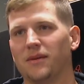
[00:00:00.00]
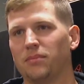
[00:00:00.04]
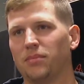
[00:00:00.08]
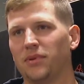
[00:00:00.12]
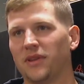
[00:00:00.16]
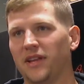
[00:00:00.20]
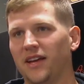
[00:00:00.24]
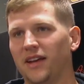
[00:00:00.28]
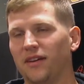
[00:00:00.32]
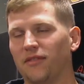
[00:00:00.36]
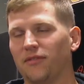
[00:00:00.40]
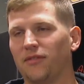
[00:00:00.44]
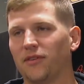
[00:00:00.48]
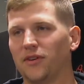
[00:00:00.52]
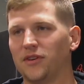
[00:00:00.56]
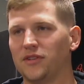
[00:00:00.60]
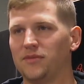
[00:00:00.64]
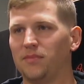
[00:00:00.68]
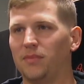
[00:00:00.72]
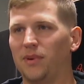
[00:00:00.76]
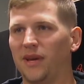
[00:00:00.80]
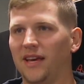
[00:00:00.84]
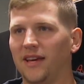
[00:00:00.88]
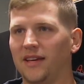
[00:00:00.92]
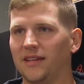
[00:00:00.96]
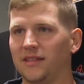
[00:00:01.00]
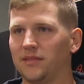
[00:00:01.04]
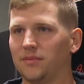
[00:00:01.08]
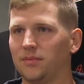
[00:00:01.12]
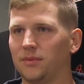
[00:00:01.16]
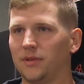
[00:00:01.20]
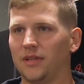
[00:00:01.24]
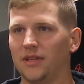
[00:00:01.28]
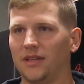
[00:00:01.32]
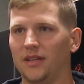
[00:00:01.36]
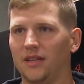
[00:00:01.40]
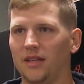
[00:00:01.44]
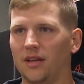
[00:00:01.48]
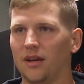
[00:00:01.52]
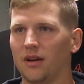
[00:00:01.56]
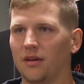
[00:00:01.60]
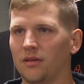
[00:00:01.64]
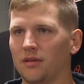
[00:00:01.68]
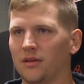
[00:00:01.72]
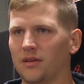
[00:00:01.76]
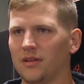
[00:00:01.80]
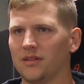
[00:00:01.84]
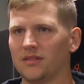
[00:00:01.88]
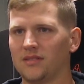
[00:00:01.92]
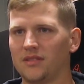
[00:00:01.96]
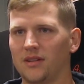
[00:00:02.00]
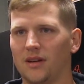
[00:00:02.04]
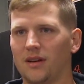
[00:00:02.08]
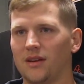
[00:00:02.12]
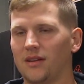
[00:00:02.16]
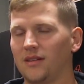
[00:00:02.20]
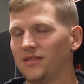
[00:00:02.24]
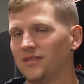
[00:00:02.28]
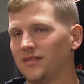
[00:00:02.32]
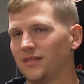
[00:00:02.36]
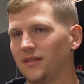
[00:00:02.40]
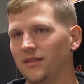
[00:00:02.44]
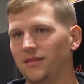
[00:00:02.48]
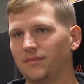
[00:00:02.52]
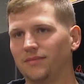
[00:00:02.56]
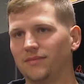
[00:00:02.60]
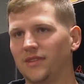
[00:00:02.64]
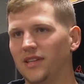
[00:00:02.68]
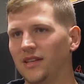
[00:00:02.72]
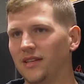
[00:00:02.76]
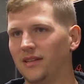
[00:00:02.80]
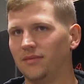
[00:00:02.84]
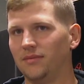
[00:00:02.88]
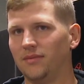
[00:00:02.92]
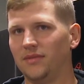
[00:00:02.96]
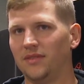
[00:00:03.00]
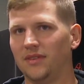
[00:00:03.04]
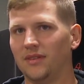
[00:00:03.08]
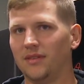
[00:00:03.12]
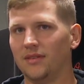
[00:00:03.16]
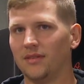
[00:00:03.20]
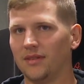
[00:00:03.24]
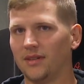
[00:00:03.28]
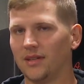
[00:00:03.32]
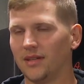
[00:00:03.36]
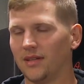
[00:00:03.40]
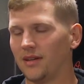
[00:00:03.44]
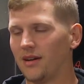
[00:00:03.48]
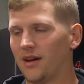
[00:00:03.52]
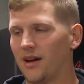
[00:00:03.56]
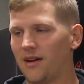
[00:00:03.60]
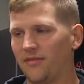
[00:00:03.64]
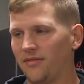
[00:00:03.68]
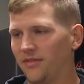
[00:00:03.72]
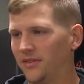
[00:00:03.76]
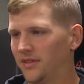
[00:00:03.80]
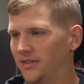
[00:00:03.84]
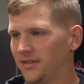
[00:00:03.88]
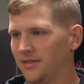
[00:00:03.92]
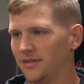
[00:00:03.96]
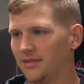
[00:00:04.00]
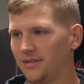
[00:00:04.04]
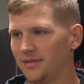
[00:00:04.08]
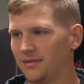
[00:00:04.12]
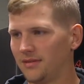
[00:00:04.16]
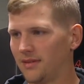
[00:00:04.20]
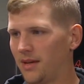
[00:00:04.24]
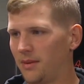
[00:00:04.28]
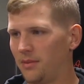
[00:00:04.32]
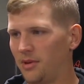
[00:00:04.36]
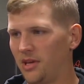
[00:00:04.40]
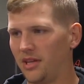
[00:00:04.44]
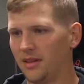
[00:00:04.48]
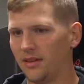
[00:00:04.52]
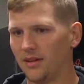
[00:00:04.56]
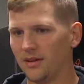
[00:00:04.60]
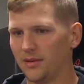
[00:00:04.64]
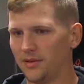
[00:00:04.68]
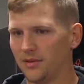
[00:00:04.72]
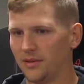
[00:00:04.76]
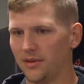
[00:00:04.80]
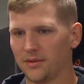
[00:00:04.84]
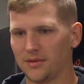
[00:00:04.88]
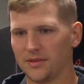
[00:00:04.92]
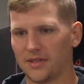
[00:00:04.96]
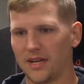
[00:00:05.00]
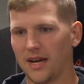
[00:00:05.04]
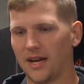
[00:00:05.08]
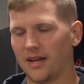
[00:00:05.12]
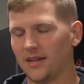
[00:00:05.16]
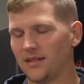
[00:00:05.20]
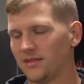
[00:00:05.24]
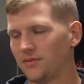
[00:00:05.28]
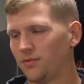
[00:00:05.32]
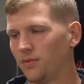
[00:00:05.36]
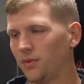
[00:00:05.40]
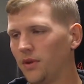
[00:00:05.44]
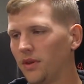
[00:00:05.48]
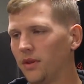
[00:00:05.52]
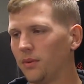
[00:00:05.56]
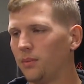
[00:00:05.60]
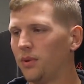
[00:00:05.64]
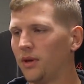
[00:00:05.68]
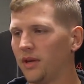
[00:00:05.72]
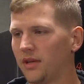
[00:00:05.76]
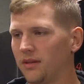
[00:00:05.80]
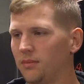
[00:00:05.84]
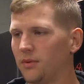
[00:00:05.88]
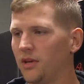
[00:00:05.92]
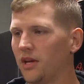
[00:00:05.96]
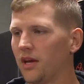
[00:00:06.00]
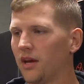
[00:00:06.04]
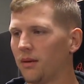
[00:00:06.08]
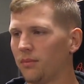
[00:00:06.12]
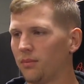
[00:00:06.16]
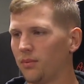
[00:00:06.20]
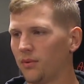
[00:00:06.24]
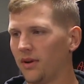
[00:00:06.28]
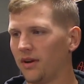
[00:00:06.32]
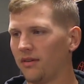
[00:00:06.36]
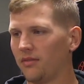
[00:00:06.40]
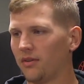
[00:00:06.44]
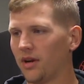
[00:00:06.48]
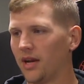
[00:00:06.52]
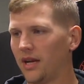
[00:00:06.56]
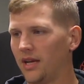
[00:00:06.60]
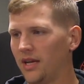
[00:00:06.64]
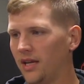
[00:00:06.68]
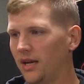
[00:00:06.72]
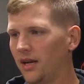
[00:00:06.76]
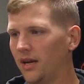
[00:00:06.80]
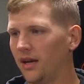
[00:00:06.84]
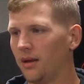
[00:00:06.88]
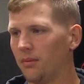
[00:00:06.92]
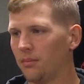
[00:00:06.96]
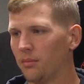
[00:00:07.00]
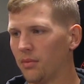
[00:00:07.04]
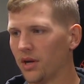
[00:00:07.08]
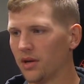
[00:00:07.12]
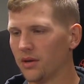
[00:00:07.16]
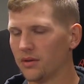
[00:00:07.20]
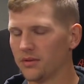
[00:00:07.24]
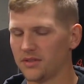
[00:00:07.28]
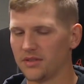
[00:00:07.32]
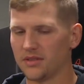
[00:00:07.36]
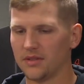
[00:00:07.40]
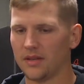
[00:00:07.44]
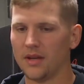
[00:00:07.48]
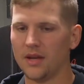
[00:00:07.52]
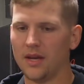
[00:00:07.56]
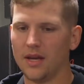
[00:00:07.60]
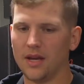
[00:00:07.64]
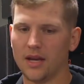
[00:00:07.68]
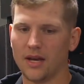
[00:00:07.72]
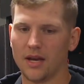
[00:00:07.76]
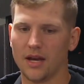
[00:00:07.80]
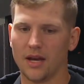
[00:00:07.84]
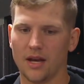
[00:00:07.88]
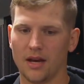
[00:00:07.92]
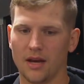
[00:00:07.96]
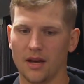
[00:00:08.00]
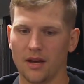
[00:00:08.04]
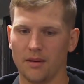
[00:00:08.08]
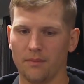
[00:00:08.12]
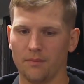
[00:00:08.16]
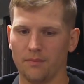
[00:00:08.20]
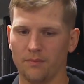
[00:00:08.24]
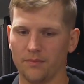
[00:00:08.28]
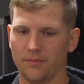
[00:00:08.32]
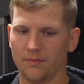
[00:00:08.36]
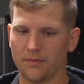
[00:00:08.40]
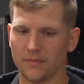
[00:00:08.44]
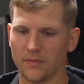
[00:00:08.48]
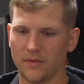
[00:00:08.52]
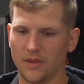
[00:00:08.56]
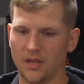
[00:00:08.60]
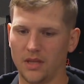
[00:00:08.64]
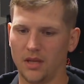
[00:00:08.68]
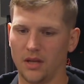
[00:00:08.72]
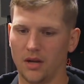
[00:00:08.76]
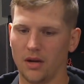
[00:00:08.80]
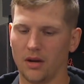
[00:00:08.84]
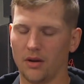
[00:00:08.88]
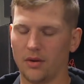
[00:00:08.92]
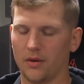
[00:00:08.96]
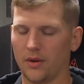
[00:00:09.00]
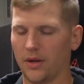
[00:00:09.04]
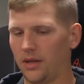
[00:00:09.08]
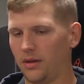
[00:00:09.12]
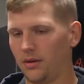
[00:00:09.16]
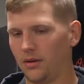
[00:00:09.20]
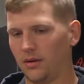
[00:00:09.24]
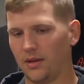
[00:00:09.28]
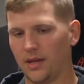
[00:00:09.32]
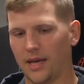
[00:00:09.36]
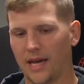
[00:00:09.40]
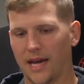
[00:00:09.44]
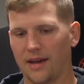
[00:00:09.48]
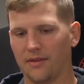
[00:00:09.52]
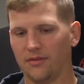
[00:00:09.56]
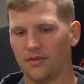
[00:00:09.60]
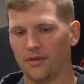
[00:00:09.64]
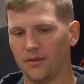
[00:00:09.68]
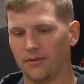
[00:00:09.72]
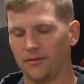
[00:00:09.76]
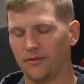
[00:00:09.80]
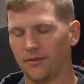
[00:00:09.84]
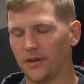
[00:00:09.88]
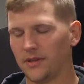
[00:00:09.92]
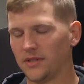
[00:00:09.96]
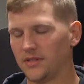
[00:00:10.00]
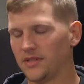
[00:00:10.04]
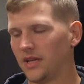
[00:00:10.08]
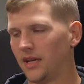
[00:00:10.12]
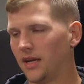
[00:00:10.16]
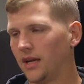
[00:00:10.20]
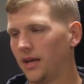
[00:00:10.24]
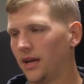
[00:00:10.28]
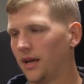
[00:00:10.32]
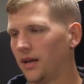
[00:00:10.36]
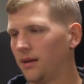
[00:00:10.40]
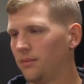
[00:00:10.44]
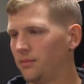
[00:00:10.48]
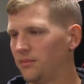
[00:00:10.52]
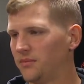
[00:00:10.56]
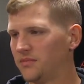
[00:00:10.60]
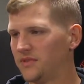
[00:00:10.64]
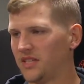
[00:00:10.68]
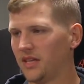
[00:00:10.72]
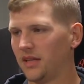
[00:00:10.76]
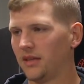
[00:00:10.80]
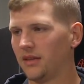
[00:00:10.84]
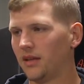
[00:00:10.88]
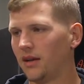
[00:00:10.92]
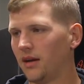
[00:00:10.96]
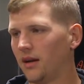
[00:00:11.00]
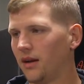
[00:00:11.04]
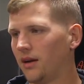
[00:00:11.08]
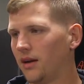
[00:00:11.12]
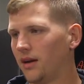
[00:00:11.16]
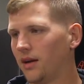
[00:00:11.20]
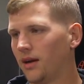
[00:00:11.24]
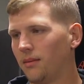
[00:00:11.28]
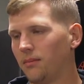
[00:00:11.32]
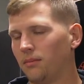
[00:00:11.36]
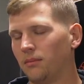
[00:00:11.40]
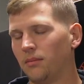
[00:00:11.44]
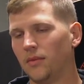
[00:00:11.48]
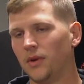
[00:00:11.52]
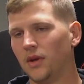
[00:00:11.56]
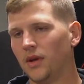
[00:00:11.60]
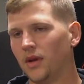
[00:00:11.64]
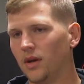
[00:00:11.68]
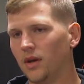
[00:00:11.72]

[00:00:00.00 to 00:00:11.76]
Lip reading: play at first base, but you know, also, honestly, the offense, I mean, those guys really picked me up whenever I needed it most. And after the first inning, I'm sitting there and I'm